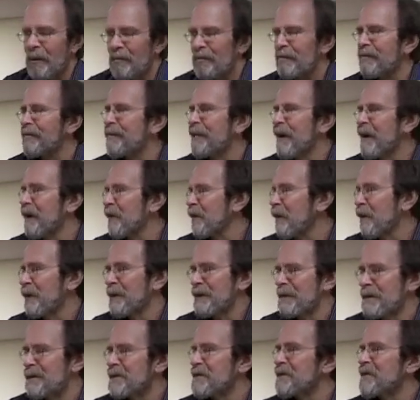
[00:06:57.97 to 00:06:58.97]

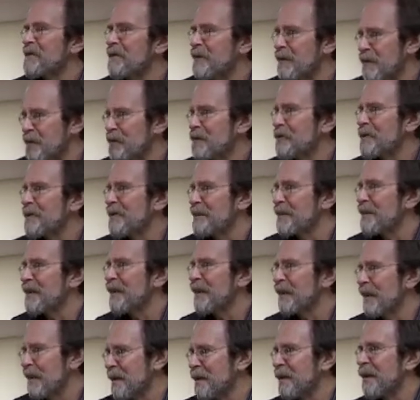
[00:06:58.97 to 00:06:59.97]
fairer distributions of
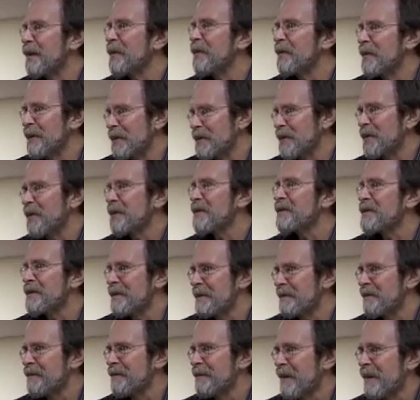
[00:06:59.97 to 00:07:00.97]
the limited
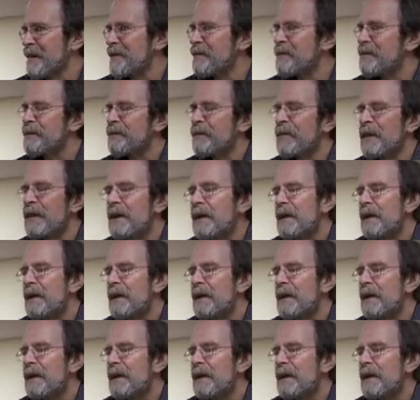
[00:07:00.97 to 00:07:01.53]
resources of funds.